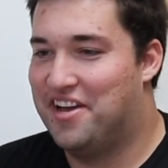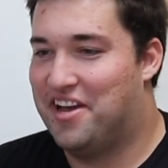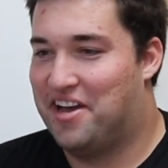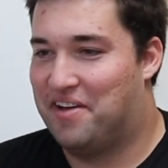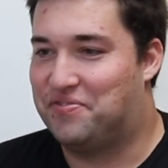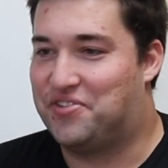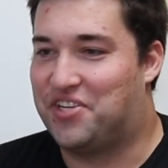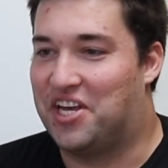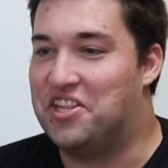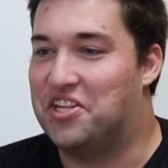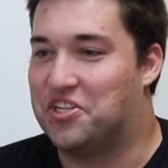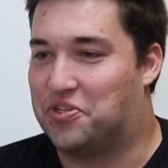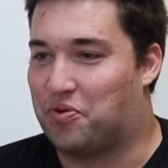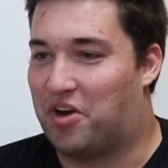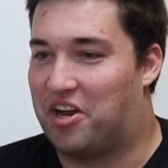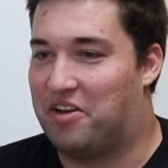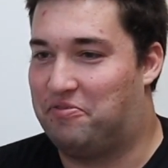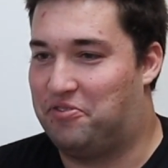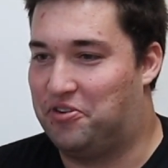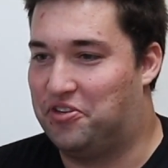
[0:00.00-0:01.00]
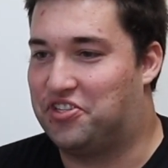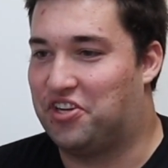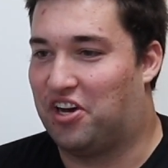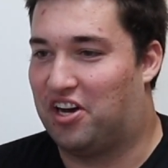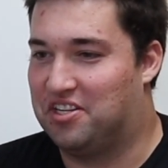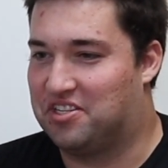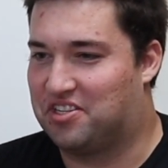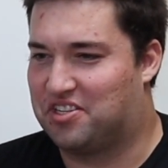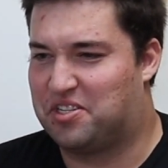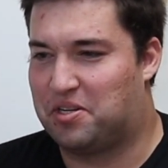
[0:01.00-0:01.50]
Seen this one a few
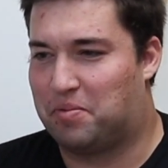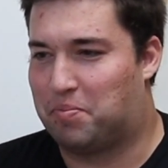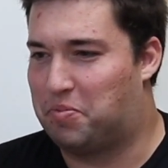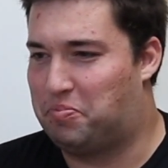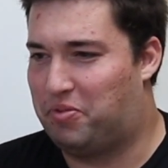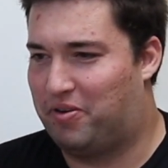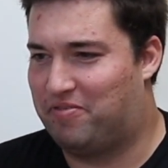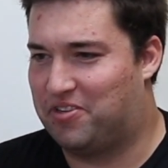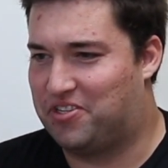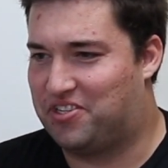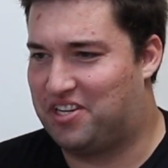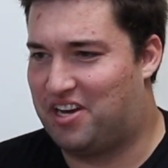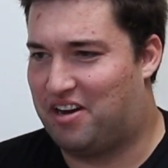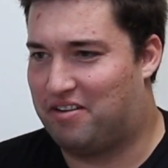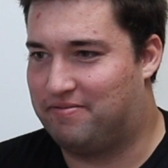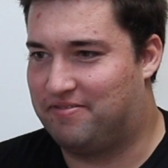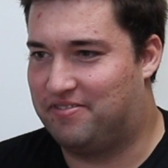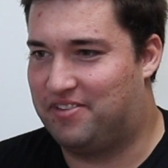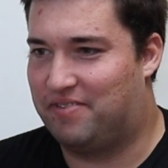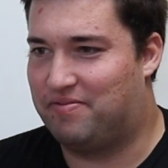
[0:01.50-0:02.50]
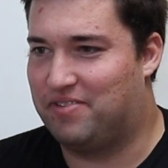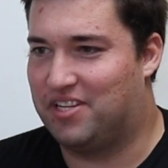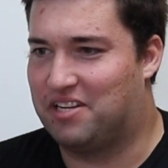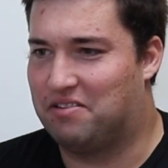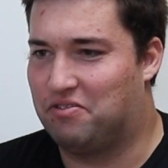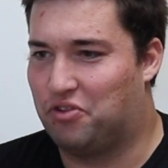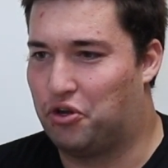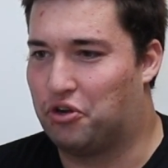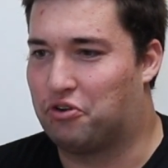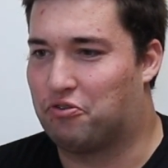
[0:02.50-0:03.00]
times because I'm a bit of a snuff, definitely.
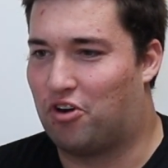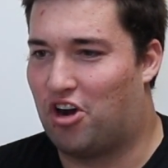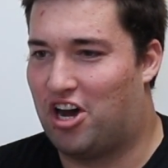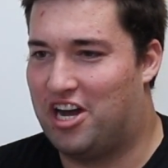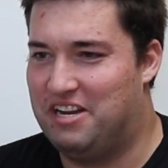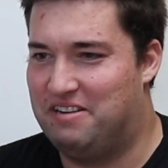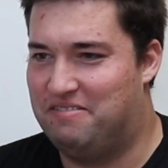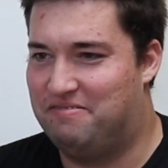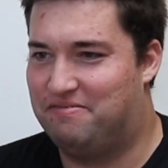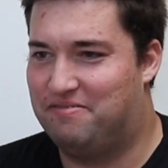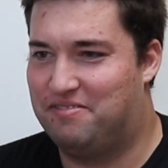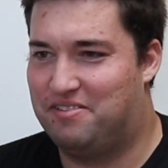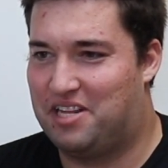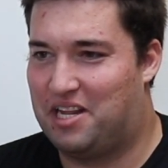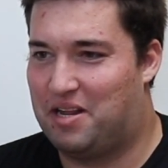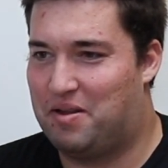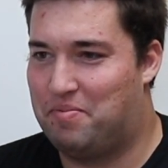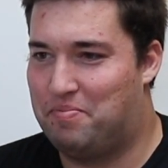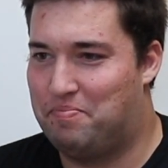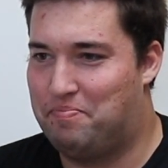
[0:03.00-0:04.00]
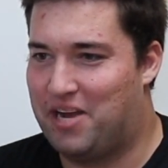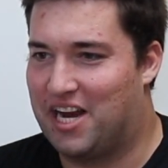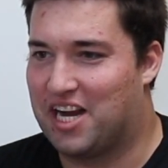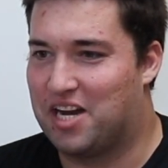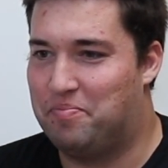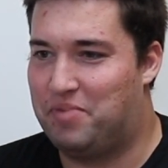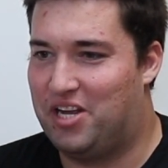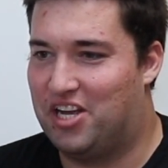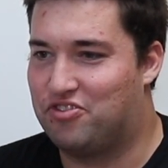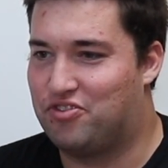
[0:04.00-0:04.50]
Luke Wright banging
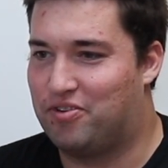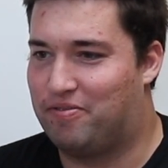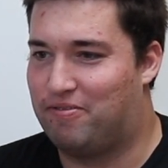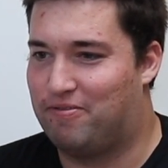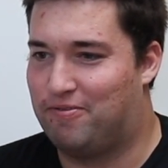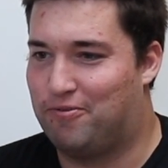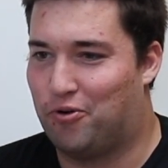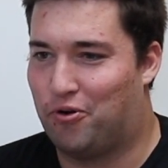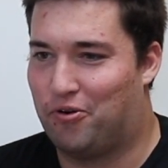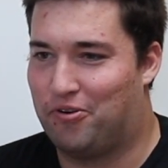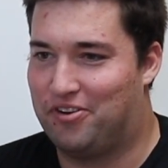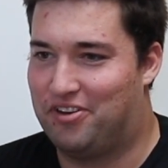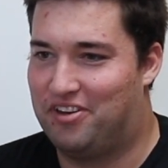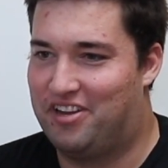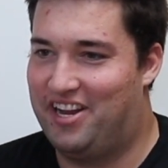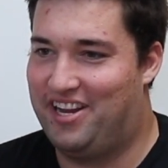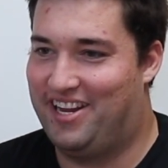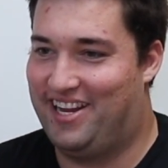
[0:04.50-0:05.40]
a boundary for 4, and